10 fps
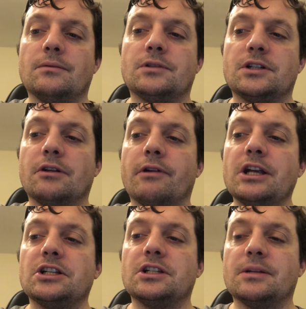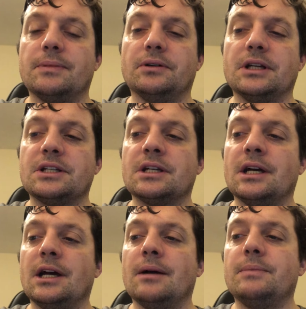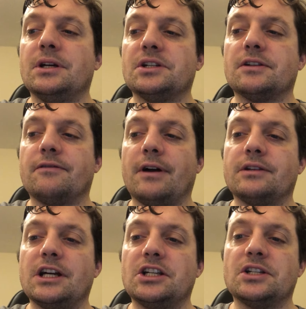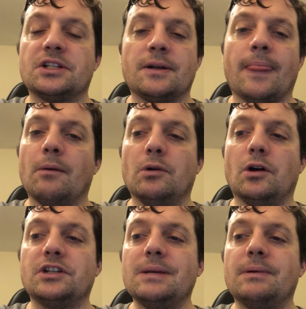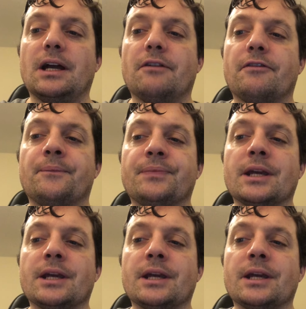deterioration to the buildings because of the foundations were not deep enough.